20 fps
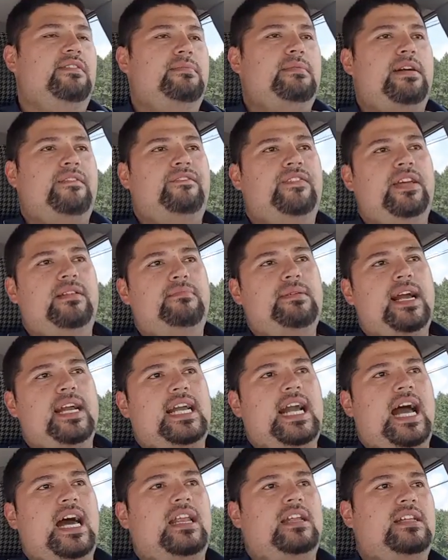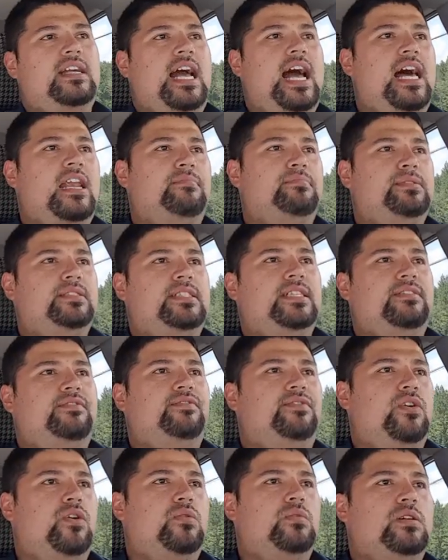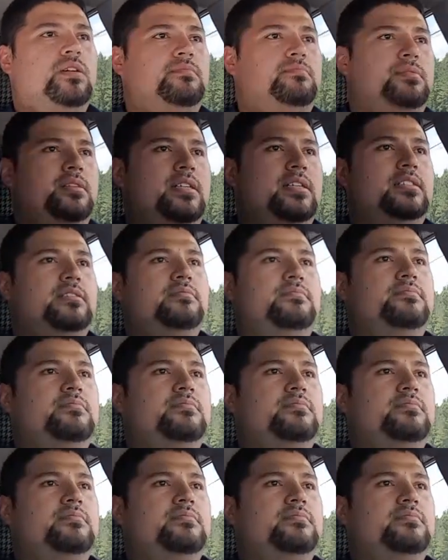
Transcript: you my feedback how to proceed forward. But